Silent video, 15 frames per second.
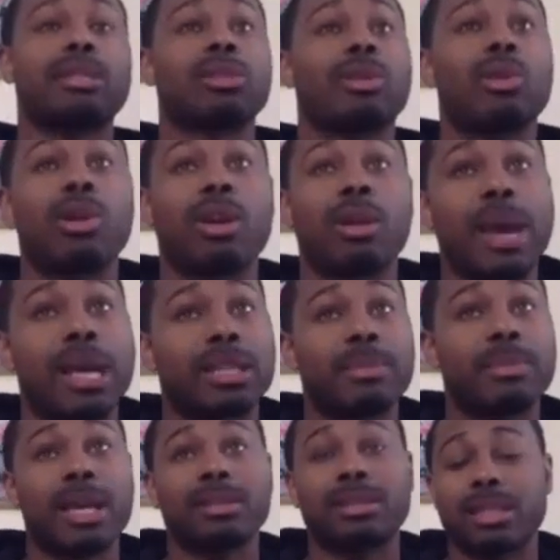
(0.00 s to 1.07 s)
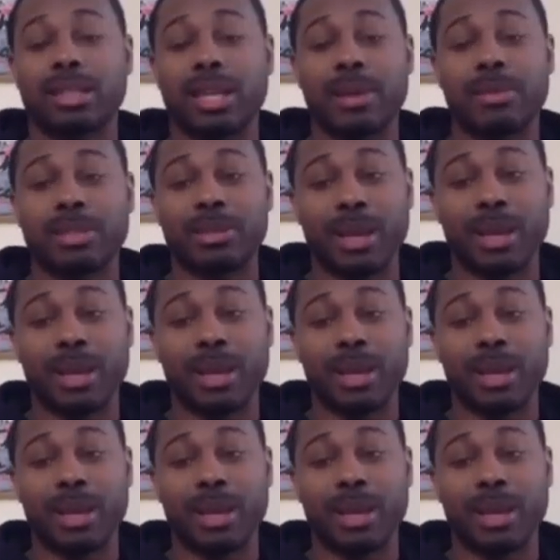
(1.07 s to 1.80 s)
So going to back to back state championship game,